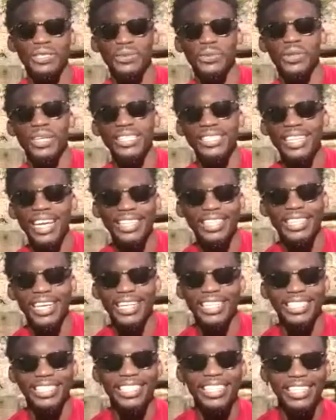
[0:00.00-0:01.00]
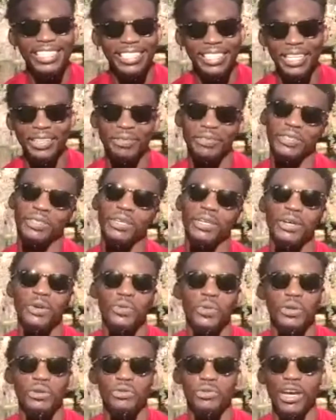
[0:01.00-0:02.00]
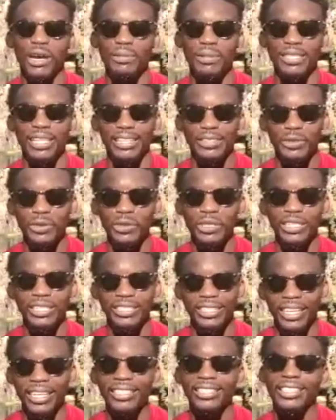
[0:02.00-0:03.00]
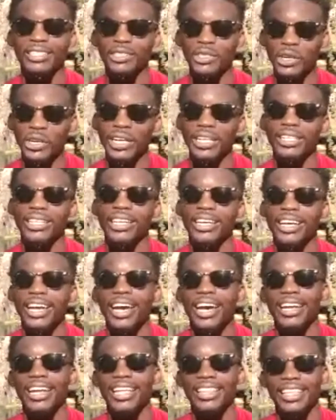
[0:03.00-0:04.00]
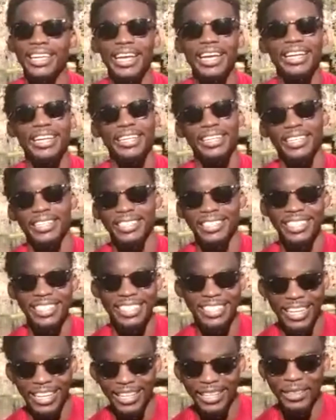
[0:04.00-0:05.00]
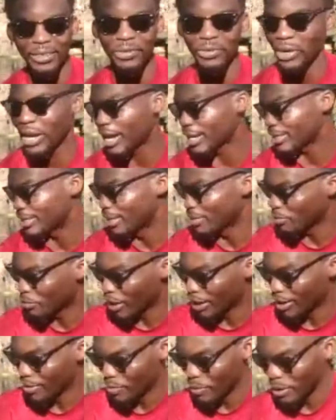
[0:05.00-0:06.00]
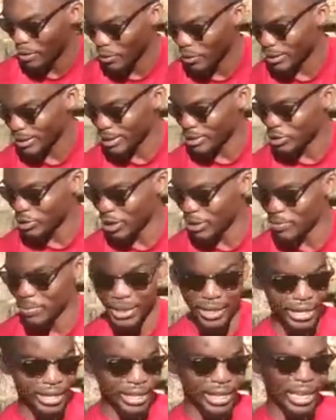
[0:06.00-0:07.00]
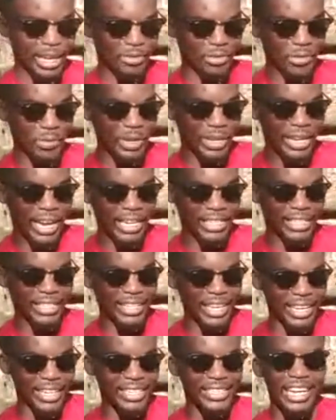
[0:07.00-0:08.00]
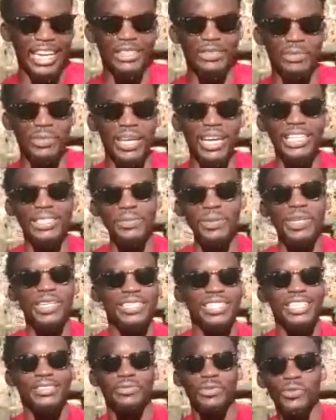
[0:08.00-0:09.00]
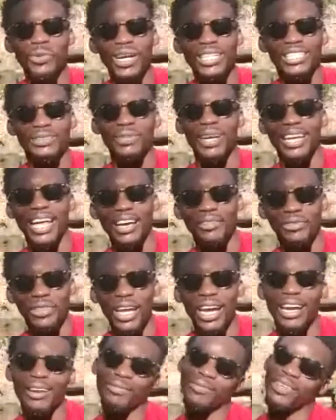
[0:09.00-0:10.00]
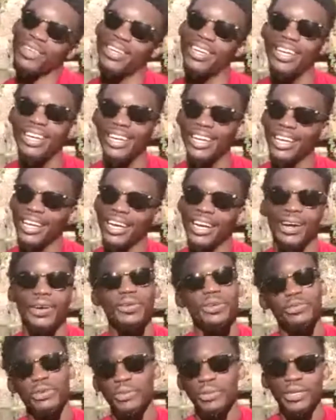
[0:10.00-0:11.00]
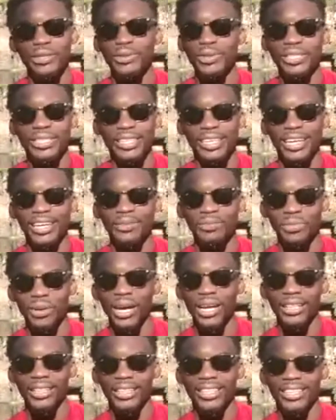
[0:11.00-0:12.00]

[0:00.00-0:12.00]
what it's like to exchange gifts with a family that usually does enjoy it. And I thank Giselle for actually inviting me on this trip, and for me to actually get a chance to experience this for once in my lifetime. I don't know if I'm gonna do this again, but